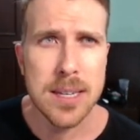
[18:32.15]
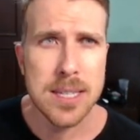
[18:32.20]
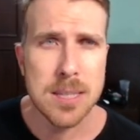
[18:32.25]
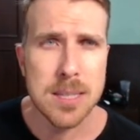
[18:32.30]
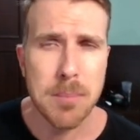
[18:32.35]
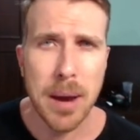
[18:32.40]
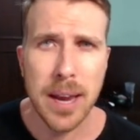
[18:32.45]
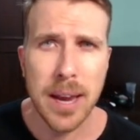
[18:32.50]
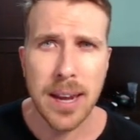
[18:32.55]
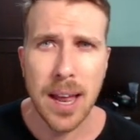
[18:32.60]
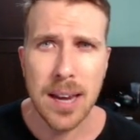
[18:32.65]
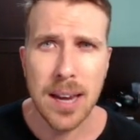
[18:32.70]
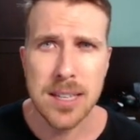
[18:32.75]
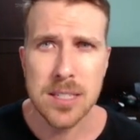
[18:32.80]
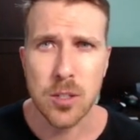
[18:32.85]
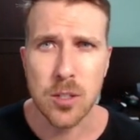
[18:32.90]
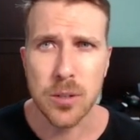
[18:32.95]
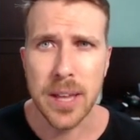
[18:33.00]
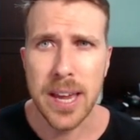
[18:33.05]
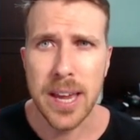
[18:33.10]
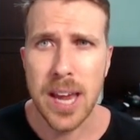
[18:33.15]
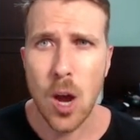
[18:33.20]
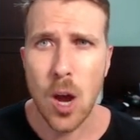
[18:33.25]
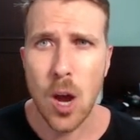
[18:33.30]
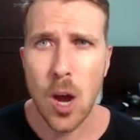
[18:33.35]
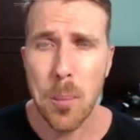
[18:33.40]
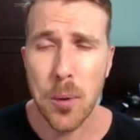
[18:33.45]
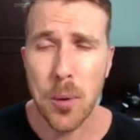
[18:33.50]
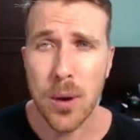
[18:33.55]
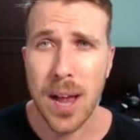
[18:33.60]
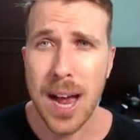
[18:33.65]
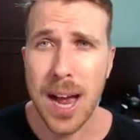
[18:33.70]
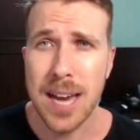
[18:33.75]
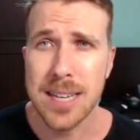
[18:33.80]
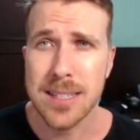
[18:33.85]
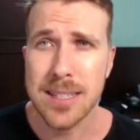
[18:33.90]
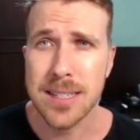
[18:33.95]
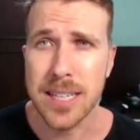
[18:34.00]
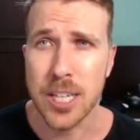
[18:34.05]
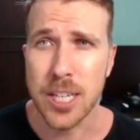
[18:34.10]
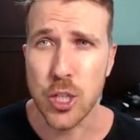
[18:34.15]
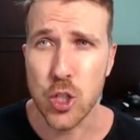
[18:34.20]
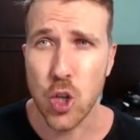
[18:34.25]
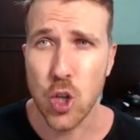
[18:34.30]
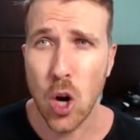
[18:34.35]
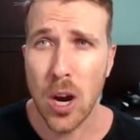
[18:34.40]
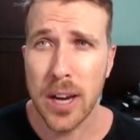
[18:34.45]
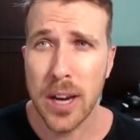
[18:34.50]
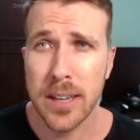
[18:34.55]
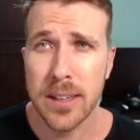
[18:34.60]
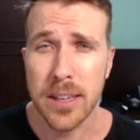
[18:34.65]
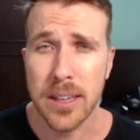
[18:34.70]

this is my analysis today. I hope you guys enjoyed.